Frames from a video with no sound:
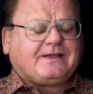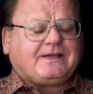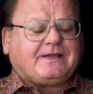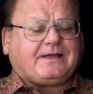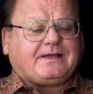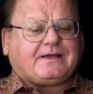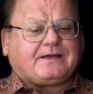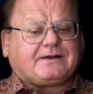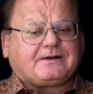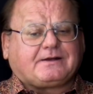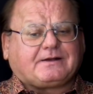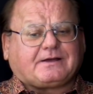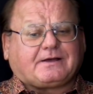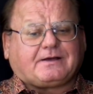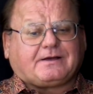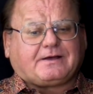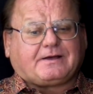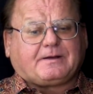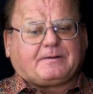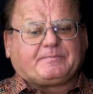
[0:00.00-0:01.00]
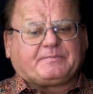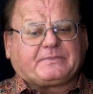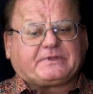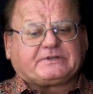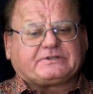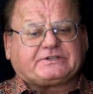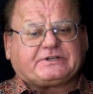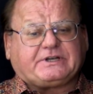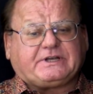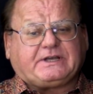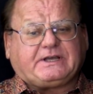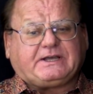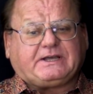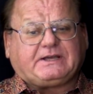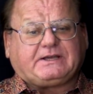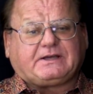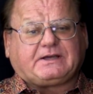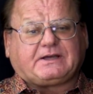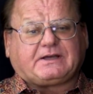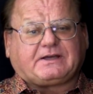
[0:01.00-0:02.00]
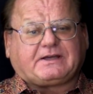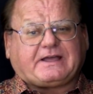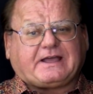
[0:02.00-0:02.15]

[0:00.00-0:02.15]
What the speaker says: And she